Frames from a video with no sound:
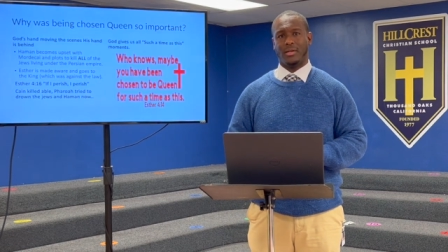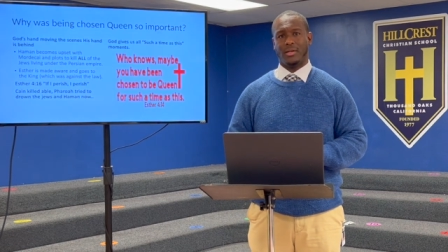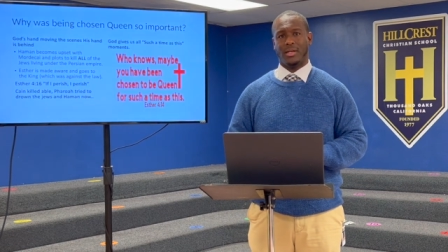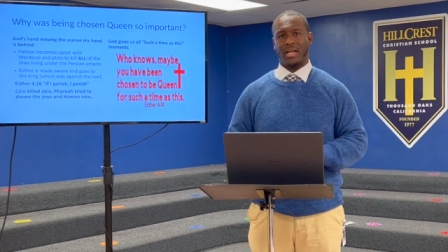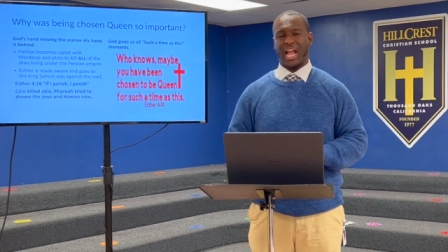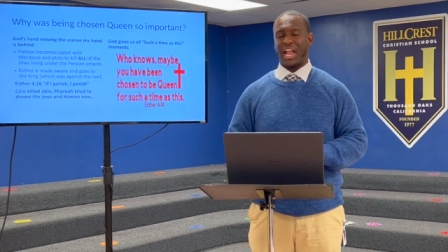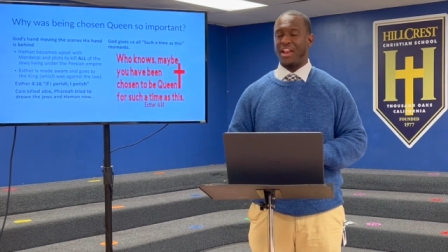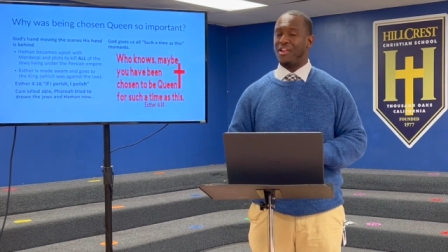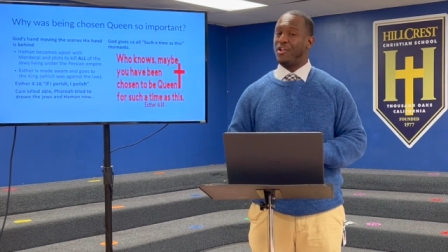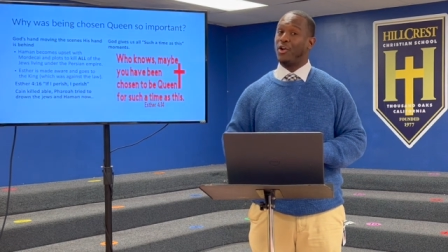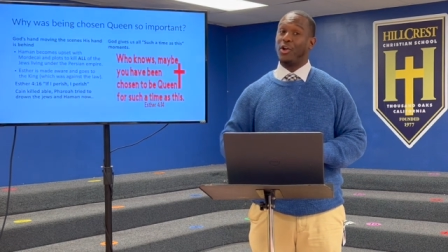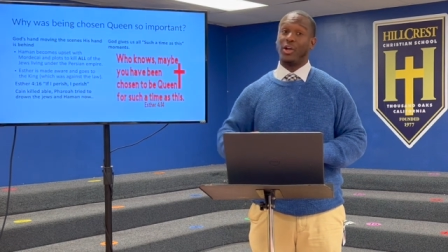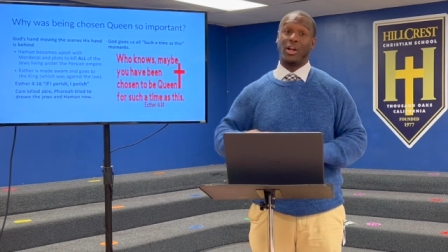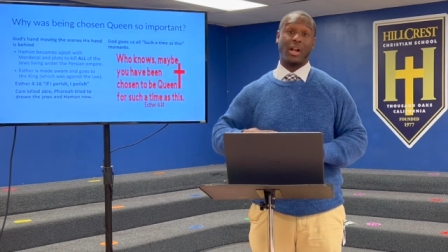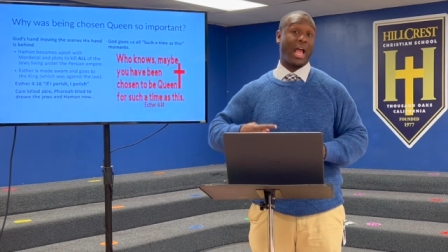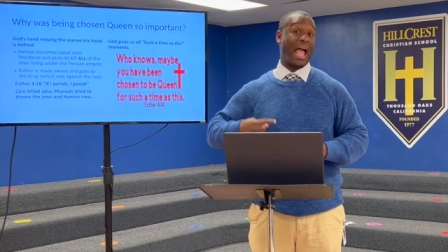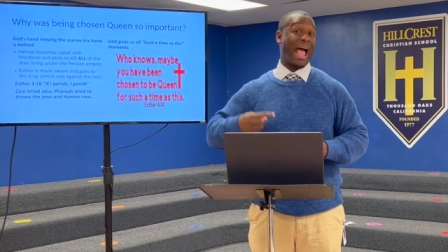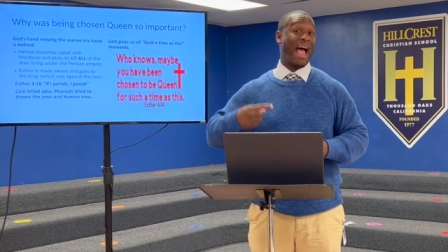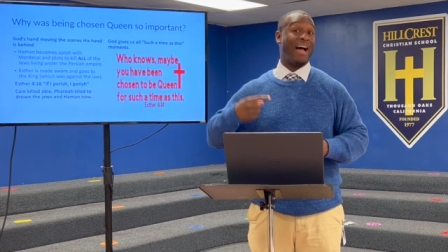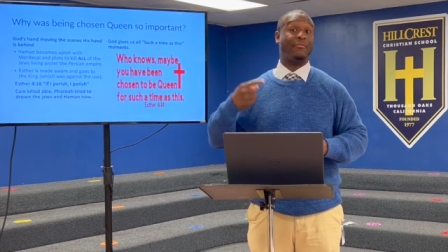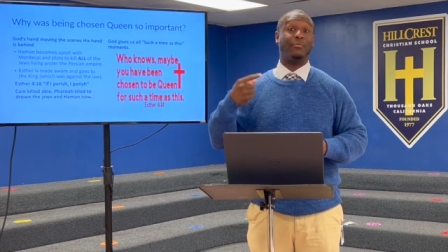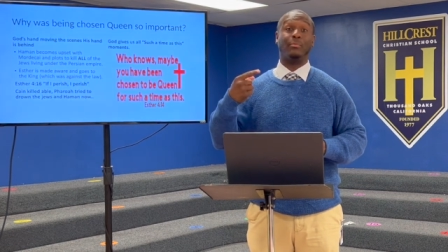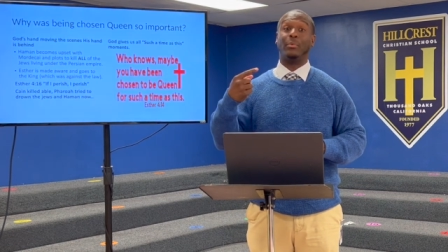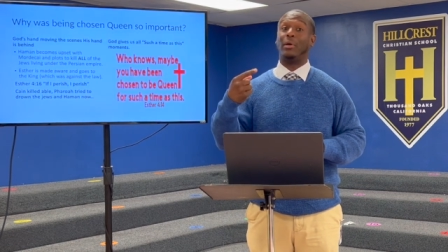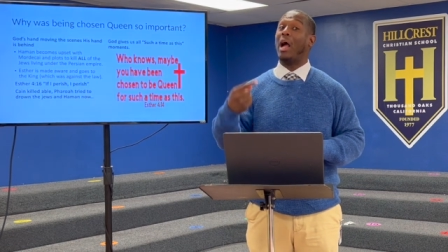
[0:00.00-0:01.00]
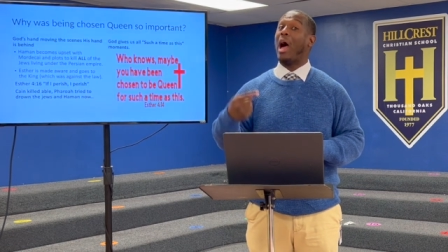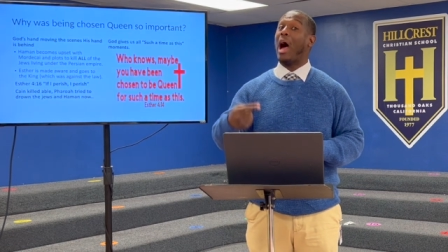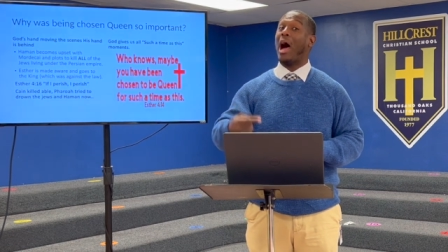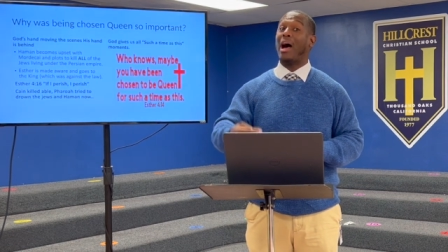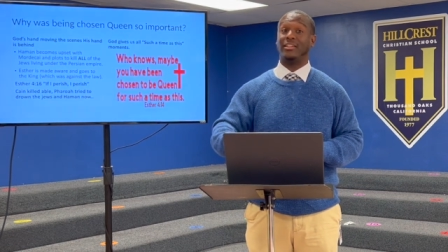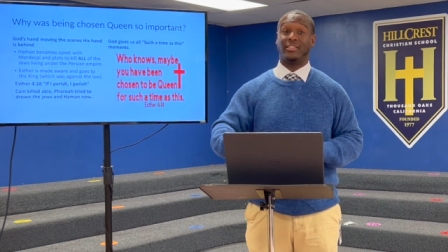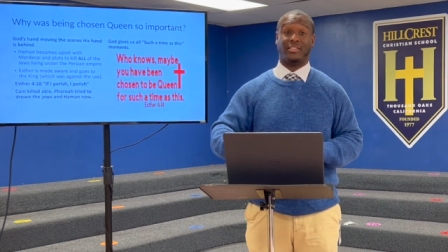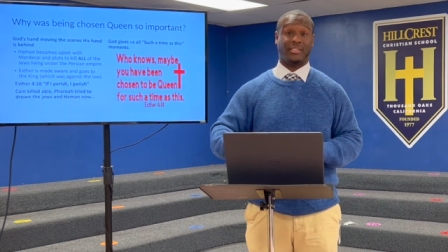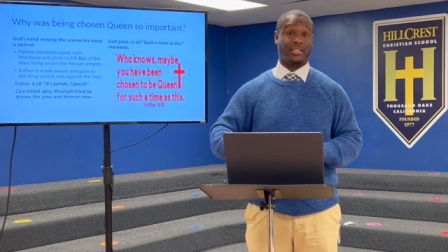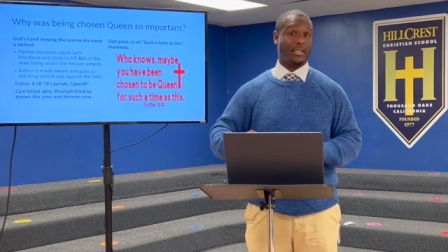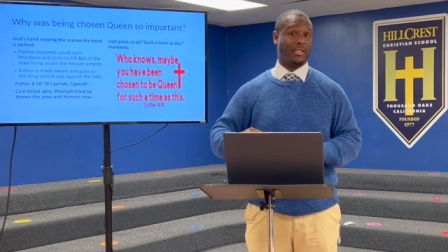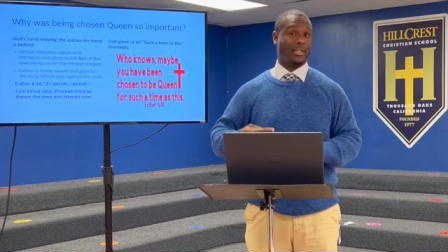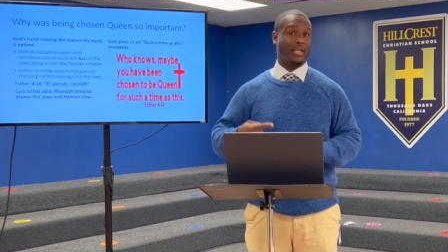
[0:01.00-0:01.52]
And you're going to have them
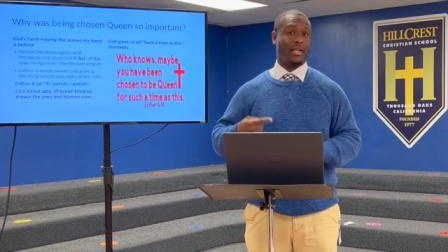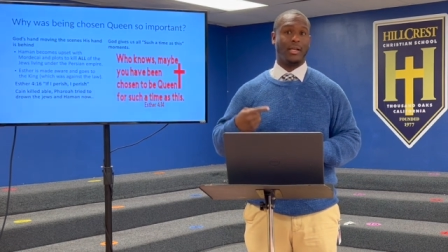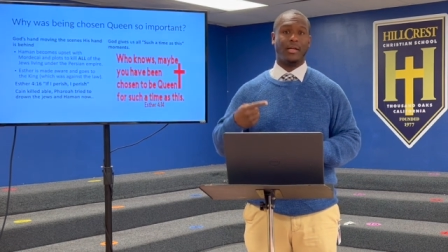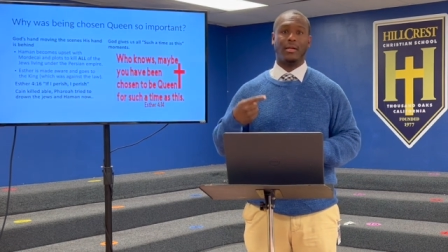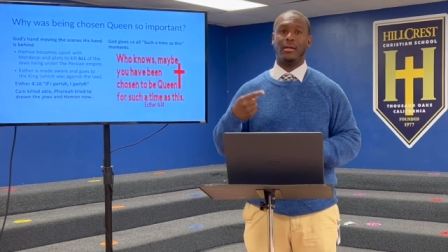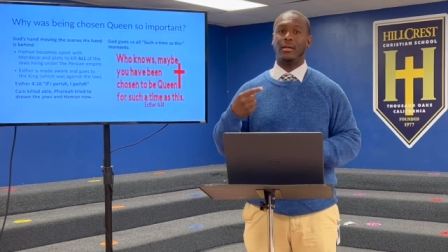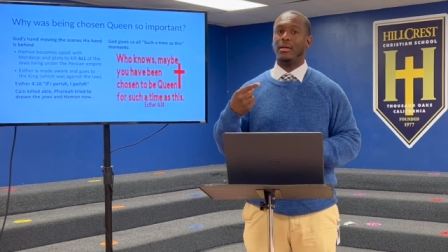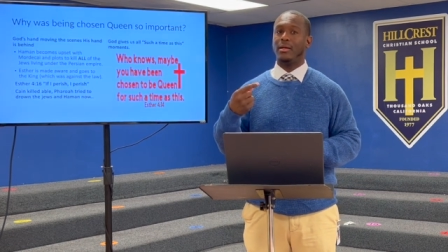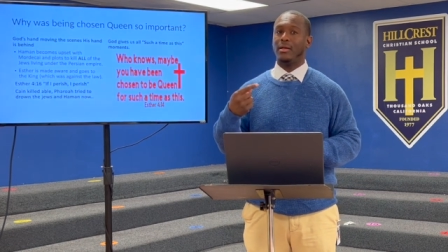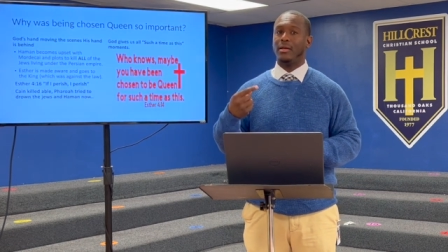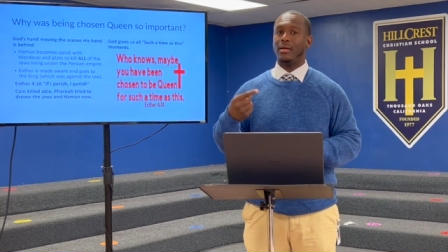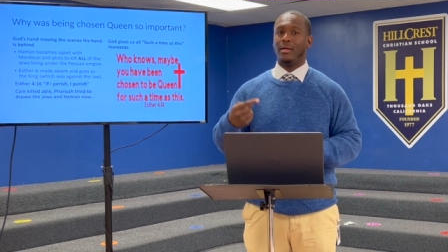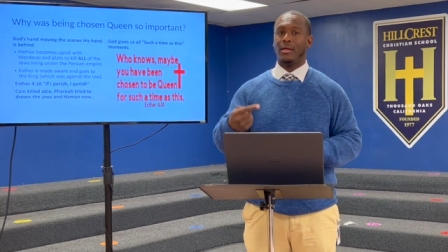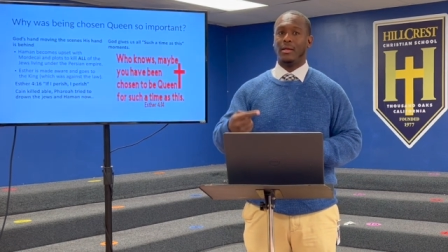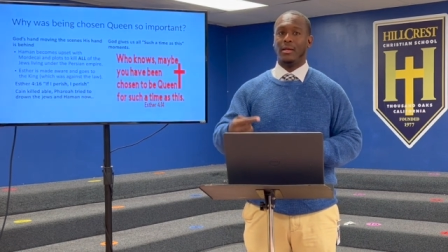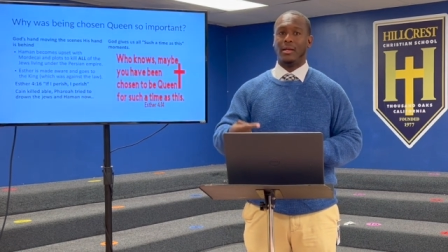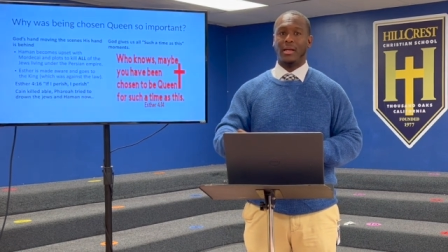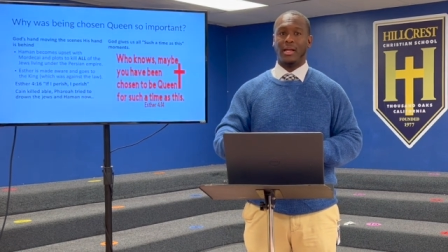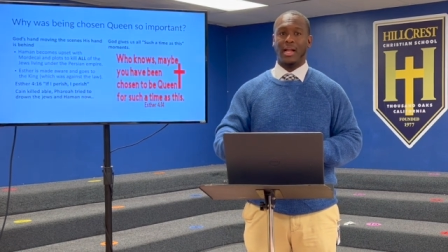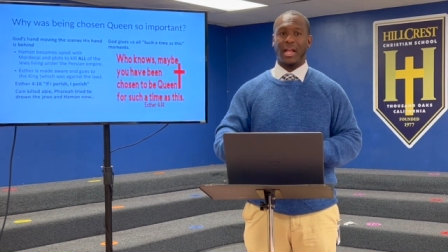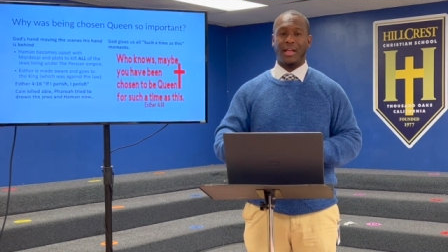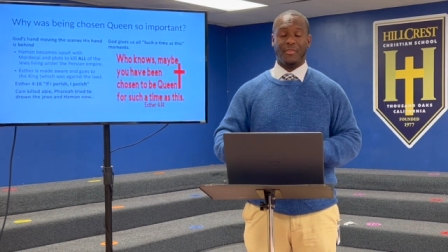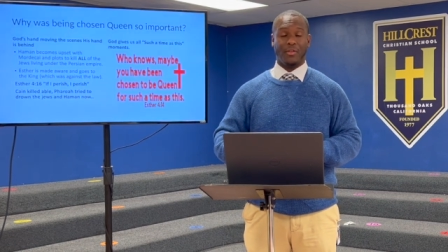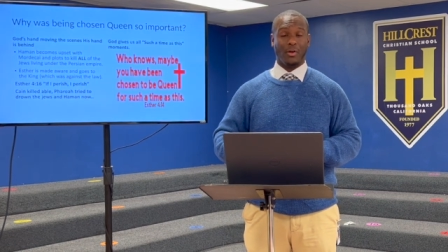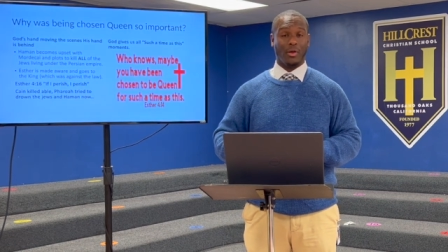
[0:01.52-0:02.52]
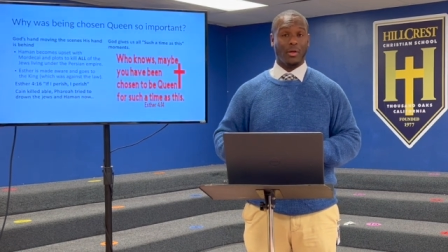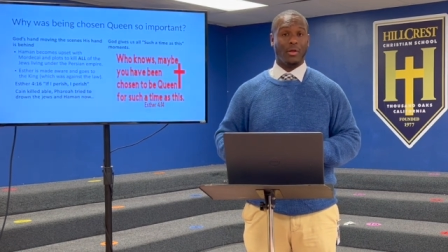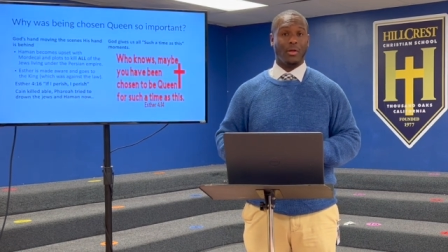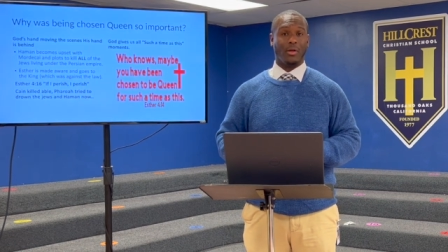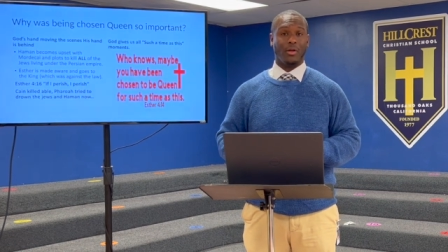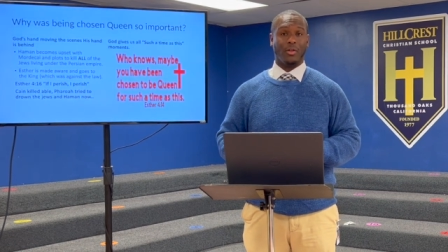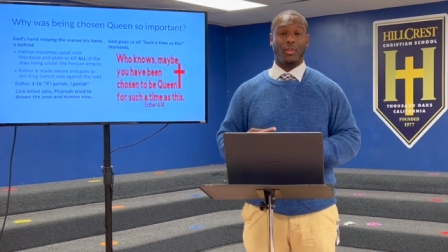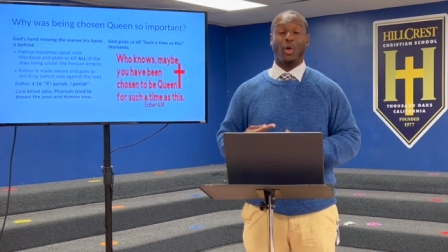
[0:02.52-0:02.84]
constantly. And the,